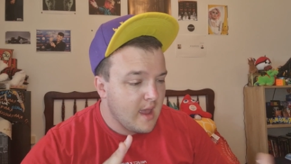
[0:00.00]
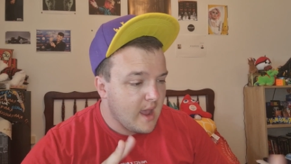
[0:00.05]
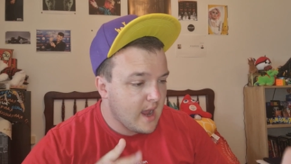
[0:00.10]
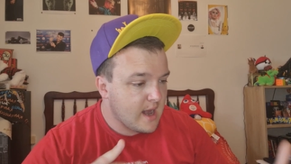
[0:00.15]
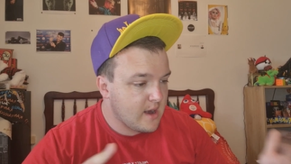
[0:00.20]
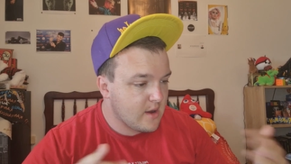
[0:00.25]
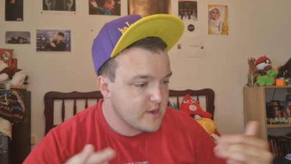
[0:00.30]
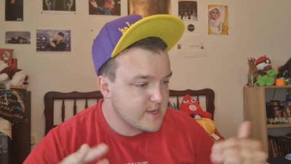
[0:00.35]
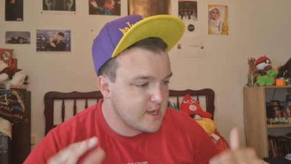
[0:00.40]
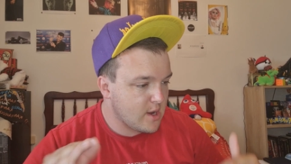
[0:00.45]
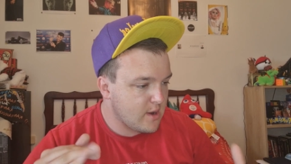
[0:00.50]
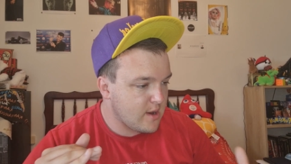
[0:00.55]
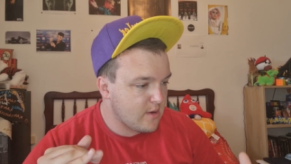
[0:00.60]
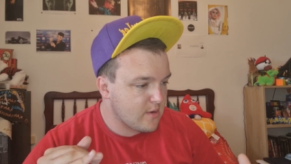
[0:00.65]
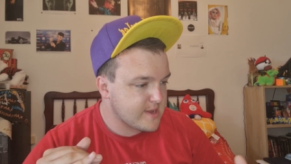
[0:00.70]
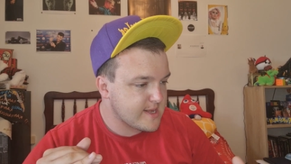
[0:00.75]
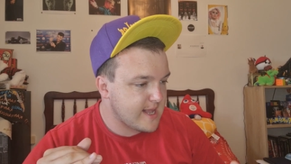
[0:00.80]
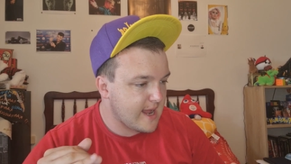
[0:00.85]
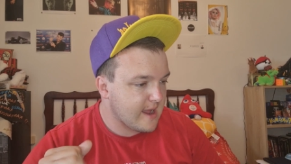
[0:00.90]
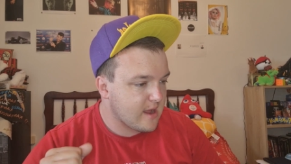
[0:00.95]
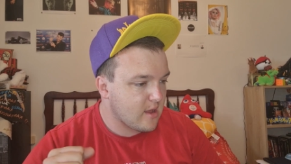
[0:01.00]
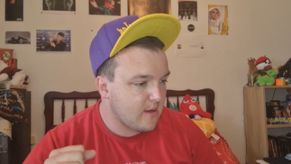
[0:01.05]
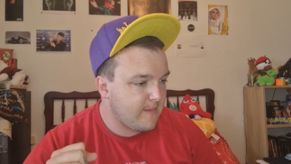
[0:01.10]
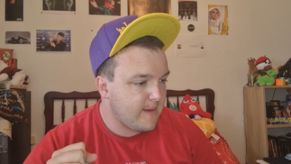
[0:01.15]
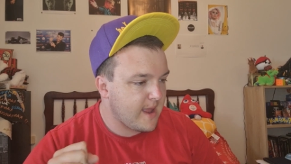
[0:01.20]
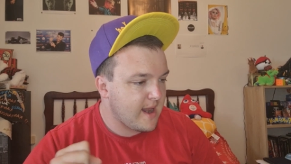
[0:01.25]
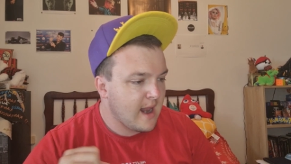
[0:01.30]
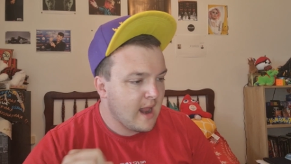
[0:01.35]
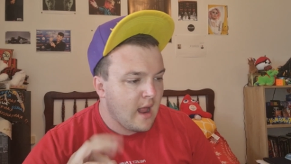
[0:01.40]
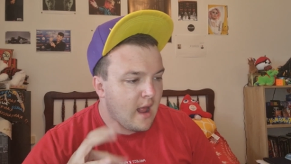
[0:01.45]
And also, it looks like a
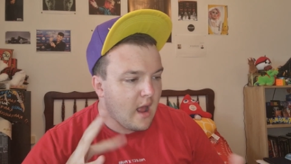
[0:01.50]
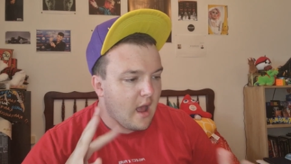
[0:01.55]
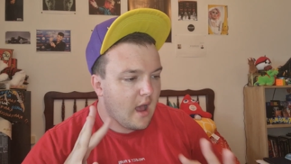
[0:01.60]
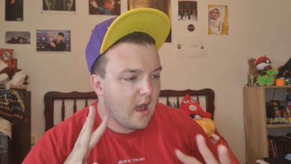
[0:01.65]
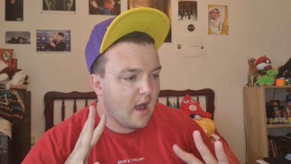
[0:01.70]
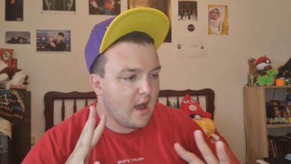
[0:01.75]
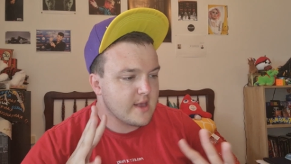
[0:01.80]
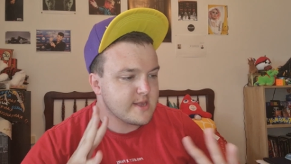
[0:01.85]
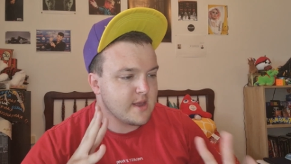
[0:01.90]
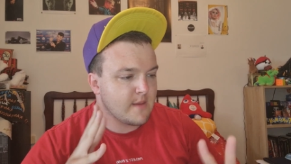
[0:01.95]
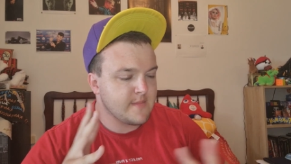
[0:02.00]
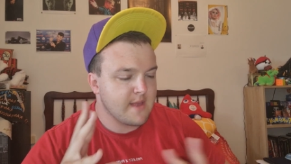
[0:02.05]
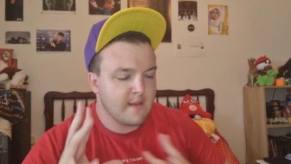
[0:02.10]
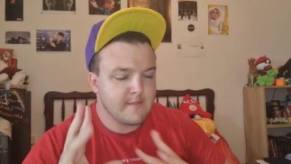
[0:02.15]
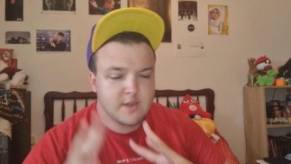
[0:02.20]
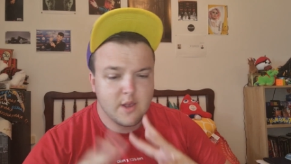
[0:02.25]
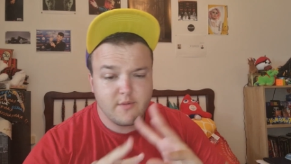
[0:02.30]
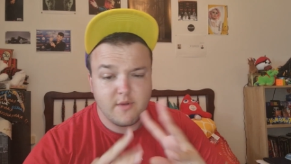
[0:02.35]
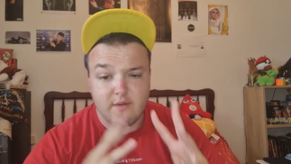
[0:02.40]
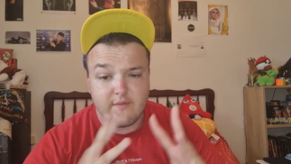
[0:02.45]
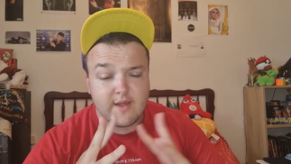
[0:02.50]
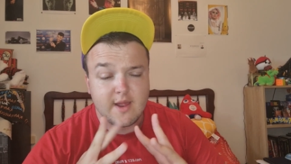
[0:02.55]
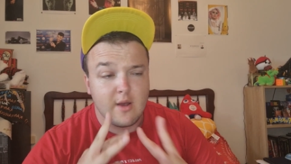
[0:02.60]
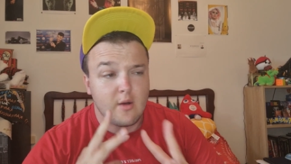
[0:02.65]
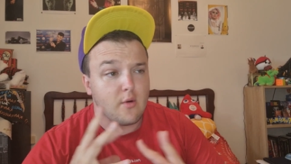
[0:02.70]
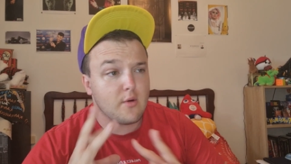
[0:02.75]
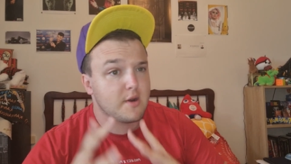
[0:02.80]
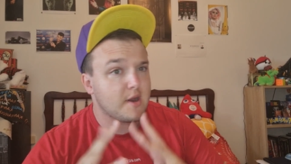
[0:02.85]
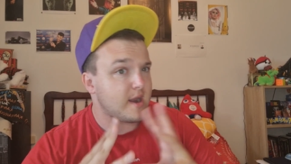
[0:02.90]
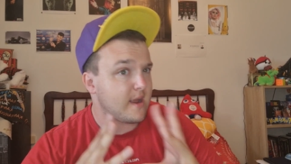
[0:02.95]
bit, sometimes of the
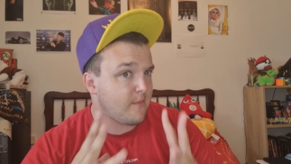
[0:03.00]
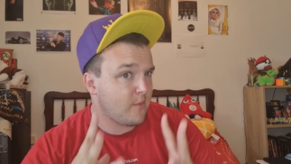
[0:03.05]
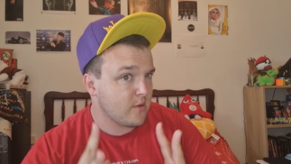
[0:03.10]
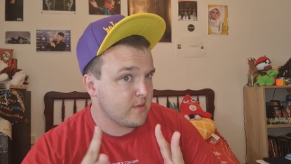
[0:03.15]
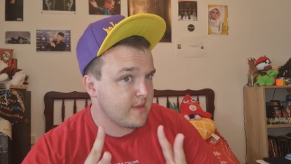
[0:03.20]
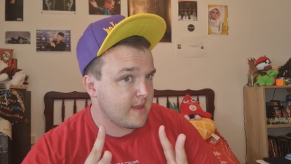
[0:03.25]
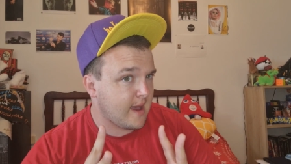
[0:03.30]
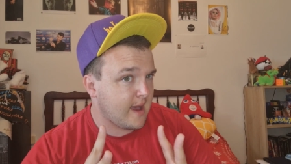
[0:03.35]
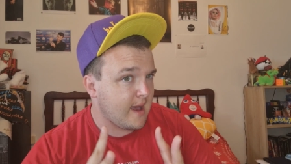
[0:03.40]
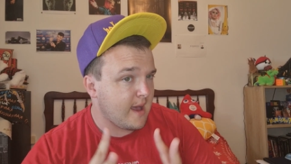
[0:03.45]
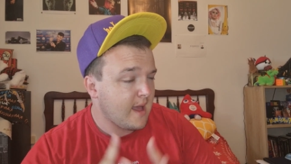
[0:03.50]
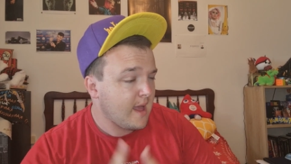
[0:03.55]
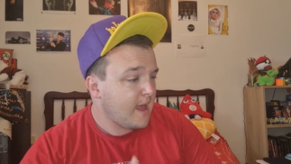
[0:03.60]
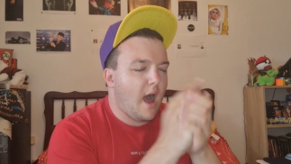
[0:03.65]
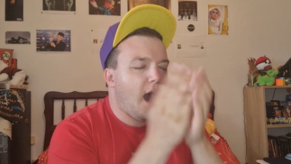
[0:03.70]
video Ramonda.